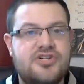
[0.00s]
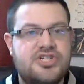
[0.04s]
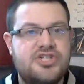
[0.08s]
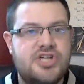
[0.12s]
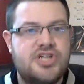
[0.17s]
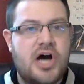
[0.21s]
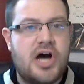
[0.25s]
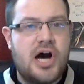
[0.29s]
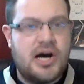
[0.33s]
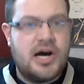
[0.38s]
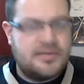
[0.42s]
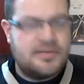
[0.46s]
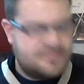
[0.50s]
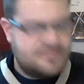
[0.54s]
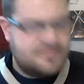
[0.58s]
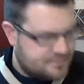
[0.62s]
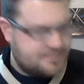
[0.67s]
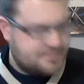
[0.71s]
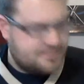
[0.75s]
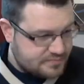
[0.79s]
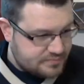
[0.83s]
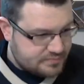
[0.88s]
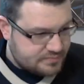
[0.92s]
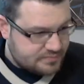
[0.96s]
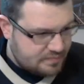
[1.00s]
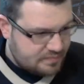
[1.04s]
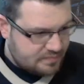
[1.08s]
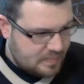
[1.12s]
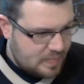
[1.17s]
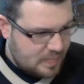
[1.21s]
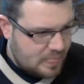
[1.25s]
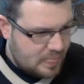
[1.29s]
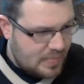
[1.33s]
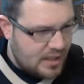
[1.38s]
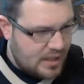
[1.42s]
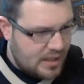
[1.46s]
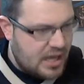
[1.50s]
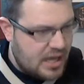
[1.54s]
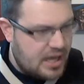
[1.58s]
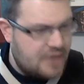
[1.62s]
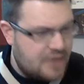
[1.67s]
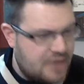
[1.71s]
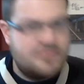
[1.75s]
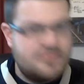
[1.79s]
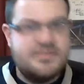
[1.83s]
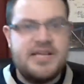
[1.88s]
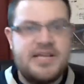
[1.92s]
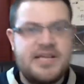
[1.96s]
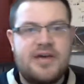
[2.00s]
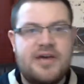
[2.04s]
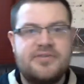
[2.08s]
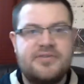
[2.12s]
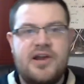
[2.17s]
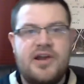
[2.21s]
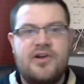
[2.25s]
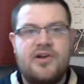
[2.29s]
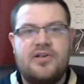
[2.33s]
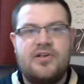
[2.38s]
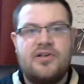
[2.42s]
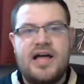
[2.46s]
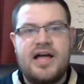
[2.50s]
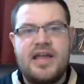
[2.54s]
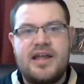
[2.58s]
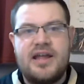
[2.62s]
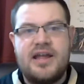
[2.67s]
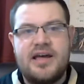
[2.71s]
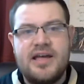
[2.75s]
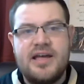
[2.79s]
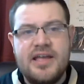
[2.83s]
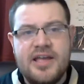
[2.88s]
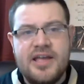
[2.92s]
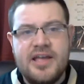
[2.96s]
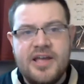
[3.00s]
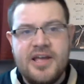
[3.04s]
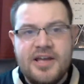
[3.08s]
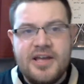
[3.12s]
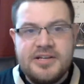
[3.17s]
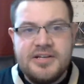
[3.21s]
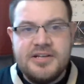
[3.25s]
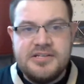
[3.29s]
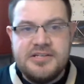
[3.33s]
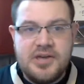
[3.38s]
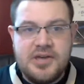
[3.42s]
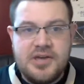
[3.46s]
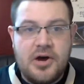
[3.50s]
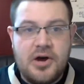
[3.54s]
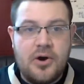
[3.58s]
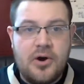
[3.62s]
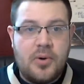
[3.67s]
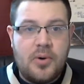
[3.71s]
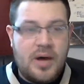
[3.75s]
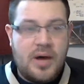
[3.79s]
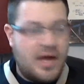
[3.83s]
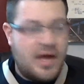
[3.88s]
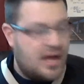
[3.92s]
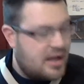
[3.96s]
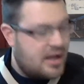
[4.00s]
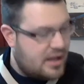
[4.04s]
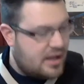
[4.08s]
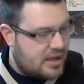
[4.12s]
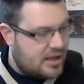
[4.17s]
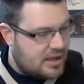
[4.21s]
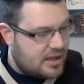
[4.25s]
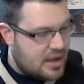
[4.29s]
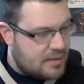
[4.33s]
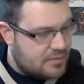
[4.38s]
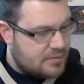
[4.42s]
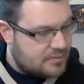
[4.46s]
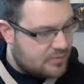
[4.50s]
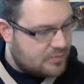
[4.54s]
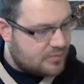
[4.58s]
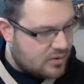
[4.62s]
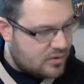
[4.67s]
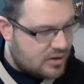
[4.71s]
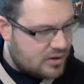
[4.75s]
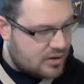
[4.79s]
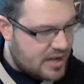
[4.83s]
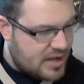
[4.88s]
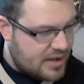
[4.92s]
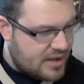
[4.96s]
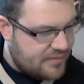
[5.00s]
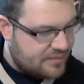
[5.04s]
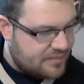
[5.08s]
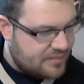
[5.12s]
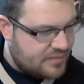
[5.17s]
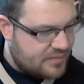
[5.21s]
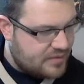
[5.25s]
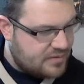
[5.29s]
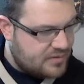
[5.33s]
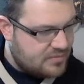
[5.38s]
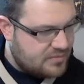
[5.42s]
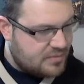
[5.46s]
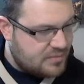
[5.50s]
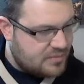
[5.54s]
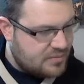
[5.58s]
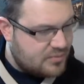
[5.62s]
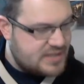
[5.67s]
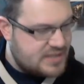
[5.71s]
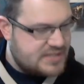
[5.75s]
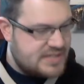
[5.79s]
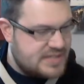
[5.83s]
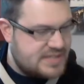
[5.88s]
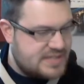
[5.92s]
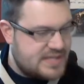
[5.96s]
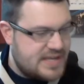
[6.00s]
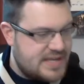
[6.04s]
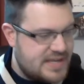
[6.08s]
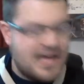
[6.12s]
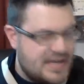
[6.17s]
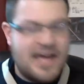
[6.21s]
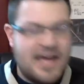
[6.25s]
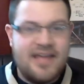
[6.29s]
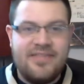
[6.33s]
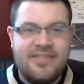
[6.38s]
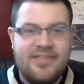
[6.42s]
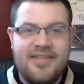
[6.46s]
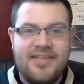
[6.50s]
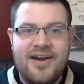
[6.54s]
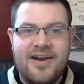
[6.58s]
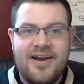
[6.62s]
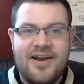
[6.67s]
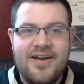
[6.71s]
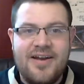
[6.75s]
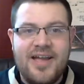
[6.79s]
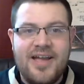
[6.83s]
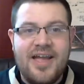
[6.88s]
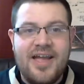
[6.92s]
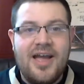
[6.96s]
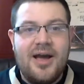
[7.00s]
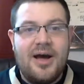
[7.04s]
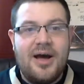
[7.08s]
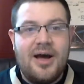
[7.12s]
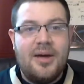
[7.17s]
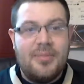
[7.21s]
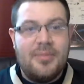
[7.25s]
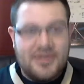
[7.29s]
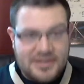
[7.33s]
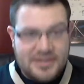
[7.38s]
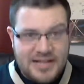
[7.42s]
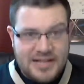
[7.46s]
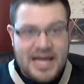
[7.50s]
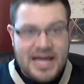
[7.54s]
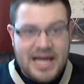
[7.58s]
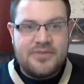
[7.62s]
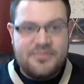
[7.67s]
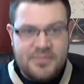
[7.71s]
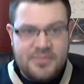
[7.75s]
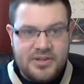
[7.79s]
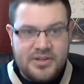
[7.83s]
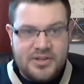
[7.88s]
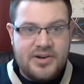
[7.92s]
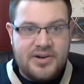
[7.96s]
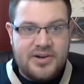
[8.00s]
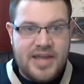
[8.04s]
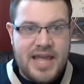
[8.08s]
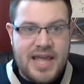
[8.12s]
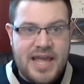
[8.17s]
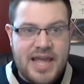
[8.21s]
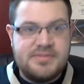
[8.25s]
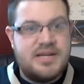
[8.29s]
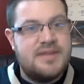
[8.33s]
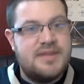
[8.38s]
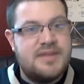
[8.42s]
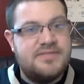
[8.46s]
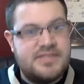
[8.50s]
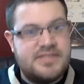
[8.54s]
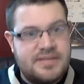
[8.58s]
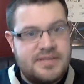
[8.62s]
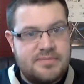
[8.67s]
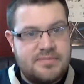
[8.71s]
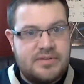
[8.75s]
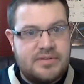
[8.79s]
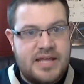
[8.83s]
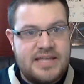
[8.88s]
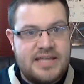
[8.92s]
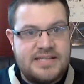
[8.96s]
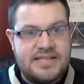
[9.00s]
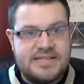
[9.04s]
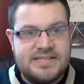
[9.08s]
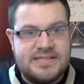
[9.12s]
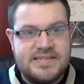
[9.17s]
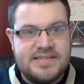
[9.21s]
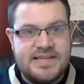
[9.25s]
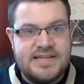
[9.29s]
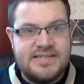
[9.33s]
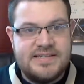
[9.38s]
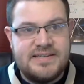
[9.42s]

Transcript: Shaw from South Carolina. So a couple more, one more SEC guy in there, but a lot of familiar names that I've seen play this